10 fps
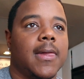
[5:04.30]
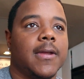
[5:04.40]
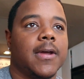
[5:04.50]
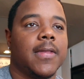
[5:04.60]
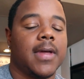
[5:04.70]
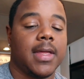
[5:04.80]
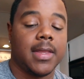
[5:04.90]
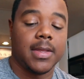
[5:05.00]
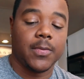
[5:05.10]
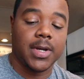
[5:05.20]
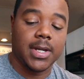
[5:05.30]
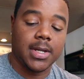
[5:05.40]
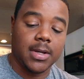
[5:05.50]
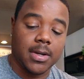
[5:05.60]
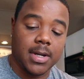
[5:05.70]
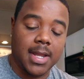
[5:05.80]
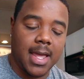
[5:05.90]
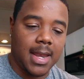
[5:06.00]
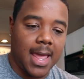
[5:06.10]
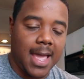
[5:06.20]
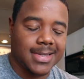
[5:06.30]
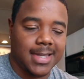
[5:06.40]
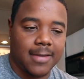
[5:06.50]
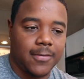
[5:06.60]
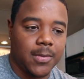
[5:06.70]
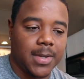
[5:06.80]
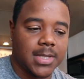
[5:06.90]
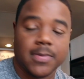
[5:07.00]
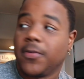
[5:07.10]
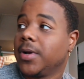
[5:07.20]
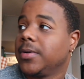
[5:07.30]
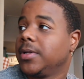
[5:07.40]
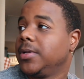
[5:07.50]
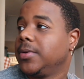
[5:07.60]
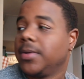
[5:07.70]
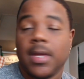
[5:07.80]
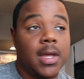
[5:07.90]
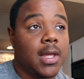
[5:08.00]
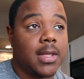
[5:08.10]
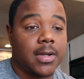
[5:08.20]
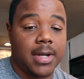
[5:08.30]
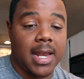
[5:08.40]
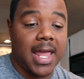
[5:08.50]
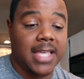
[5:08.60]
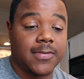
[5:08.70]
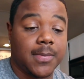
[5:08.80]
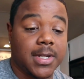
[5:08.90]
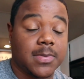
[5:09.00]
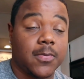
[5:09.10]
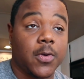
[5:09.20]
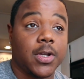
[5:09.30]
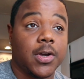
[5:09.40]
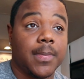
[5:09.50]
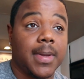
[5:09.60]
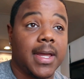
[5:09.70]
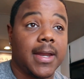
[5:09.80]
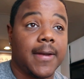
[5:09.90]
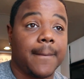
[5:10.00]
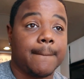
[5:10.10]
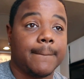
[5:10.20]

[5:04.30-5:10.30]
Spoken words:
you know, when you're in that last like few minutes before, you're in that last few minutes before you go to bed,